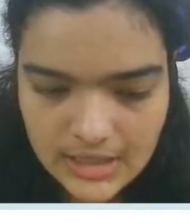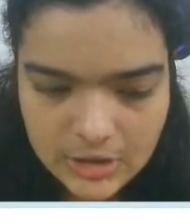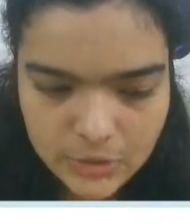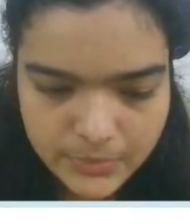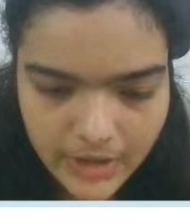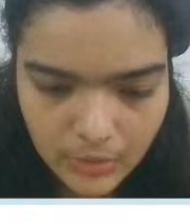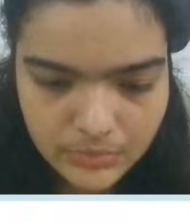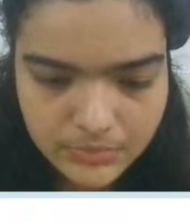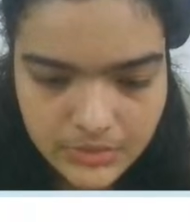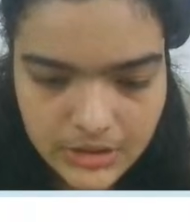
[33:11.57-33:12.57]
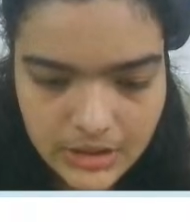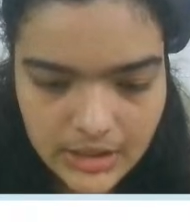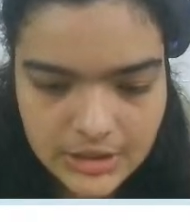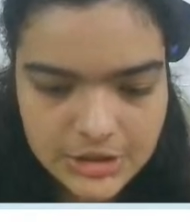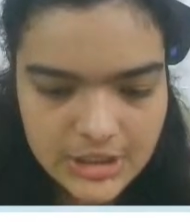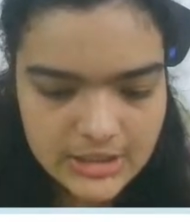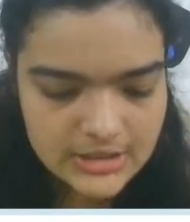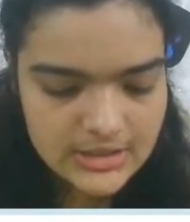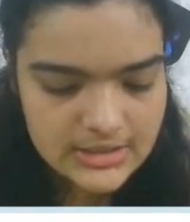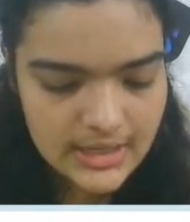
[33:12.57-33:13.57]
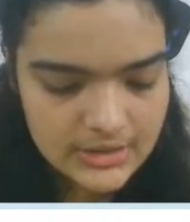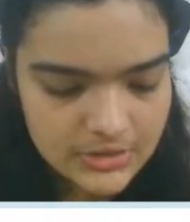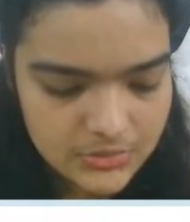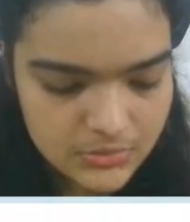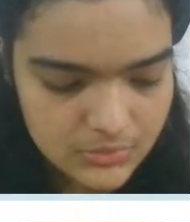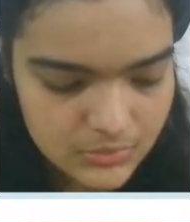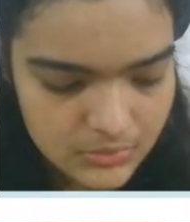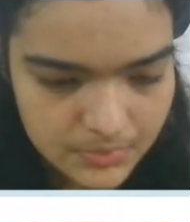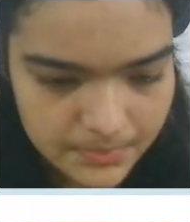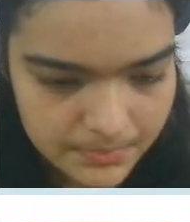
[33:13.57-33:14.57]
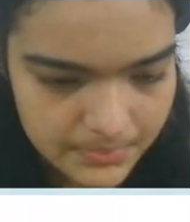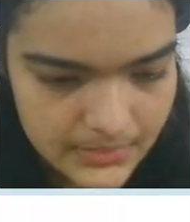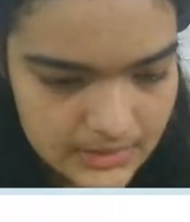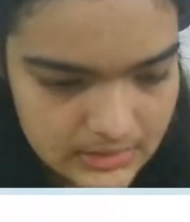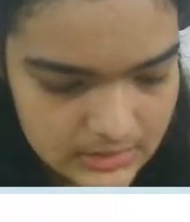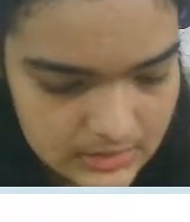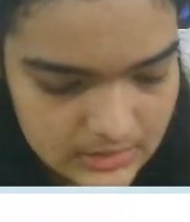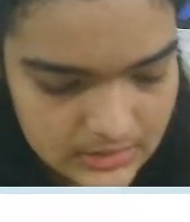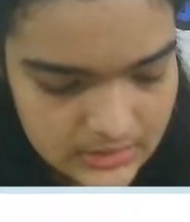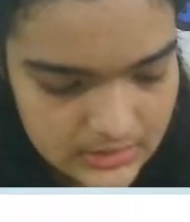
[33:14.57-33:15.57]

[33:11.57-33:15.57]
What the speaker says: to brown, change this text to pistachio,